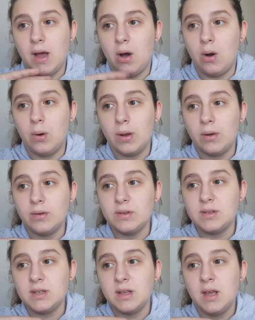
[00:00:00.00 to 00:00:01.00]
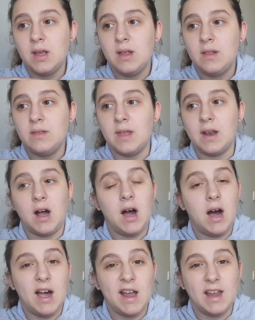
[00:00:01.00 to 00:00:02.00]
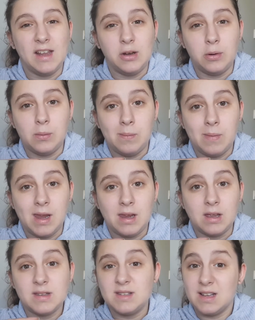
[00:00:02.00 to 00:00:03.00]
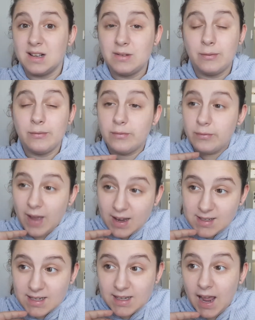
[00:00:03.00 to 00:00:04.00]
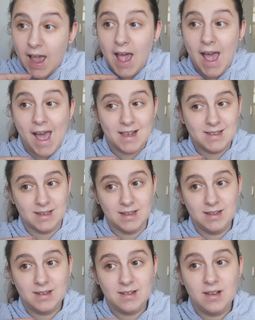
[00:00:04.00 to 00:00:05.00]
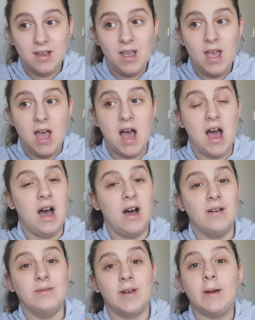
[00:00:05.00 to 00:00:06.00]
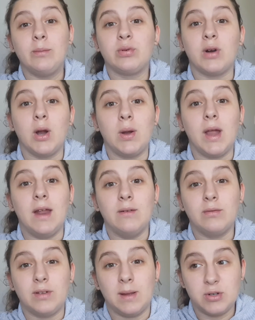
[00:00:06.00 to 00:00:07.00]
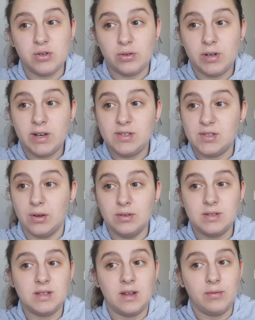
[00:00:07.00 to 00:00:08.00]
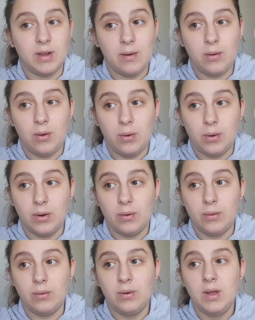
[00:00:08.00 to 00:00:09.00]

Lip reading: oils that are high in omega-6 fatty acids are very pro-inflammatory, so sunflower oil